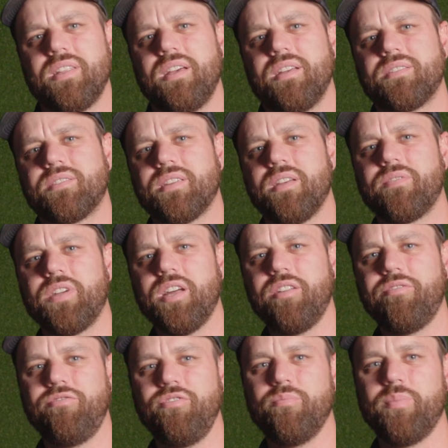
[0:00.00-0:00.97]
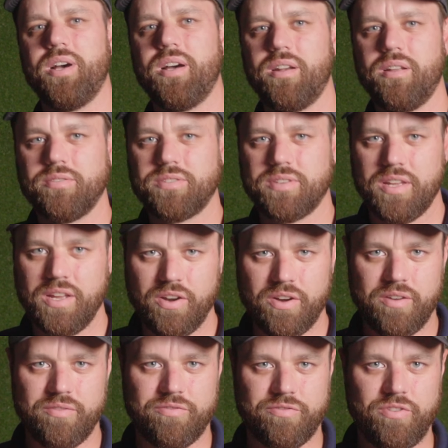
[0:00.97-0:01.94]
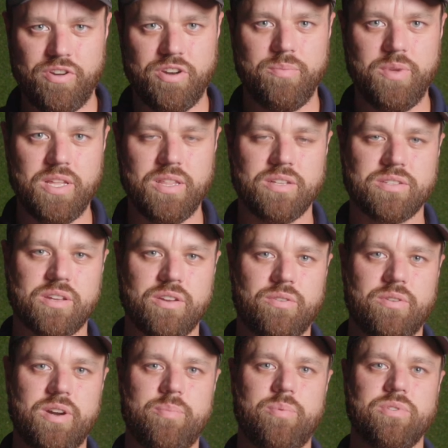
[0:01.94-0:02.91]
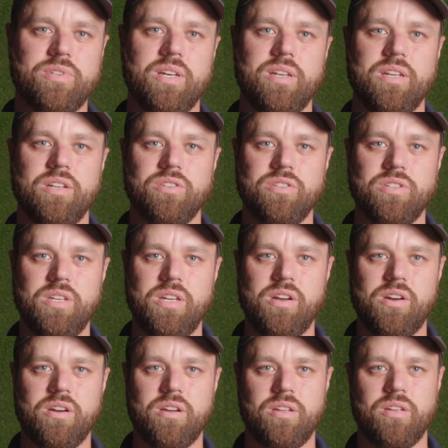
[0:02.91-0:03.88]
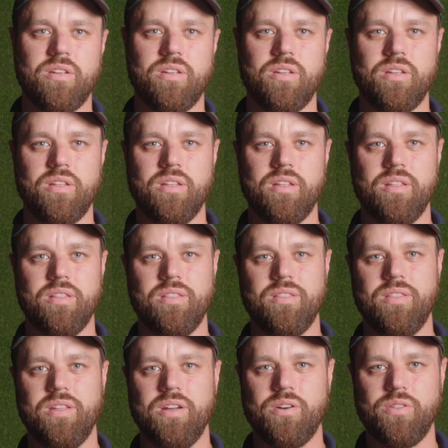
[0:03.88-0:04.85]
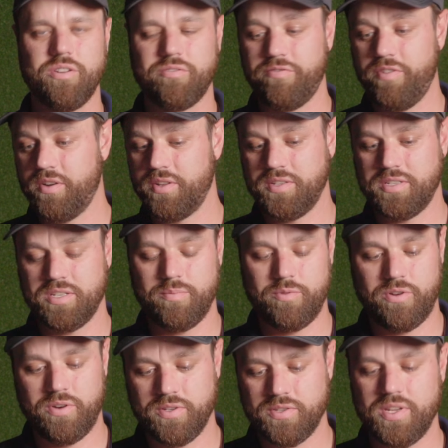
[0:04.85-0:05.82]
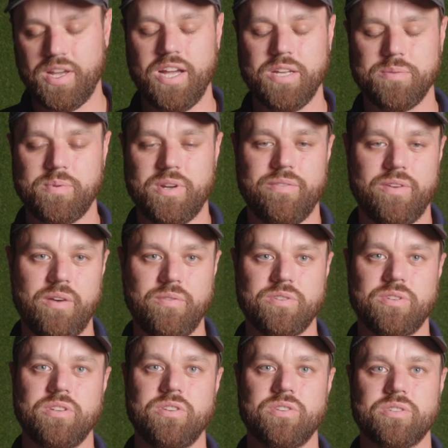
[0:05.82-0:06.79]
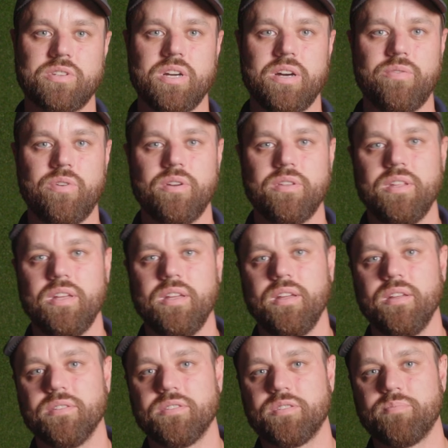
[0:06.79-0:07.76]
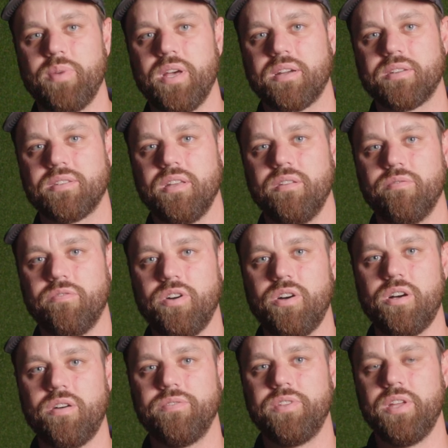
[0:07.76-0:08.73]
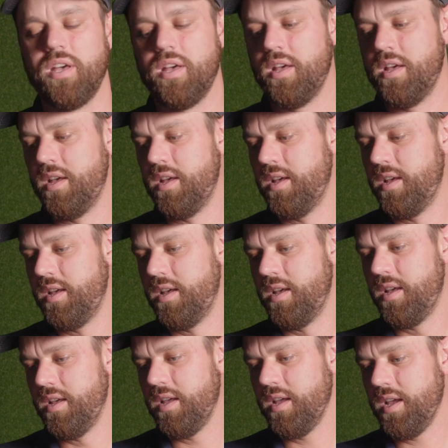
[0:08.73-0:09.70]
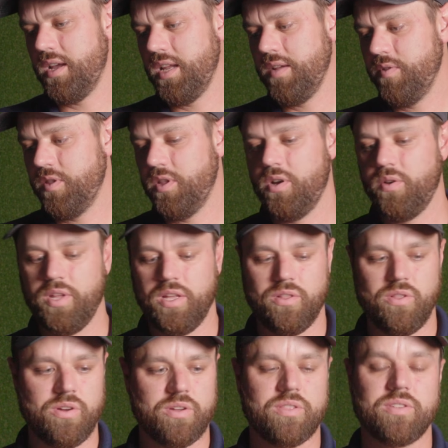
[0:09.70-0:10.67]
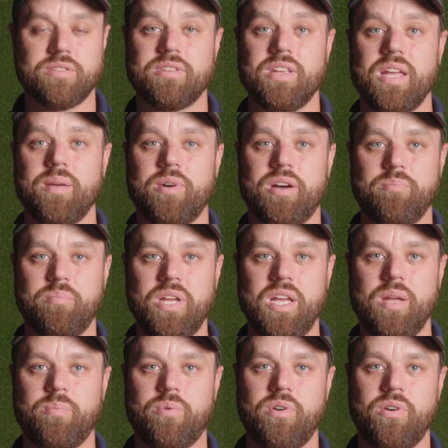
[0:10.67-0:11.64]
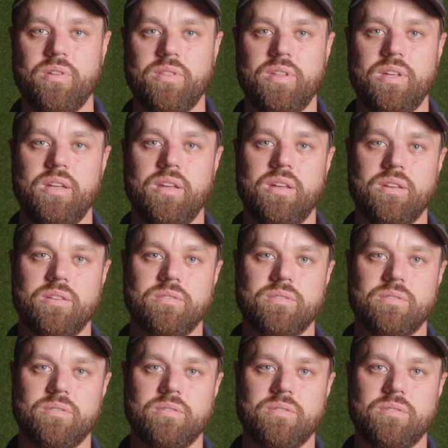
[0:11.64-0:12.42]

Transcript: this, I've got a few models here in front of me that's gonna represent each tier. They all look fairly similar in size, but I've obviously just covered the specs involved. And even though they look the same on paper, the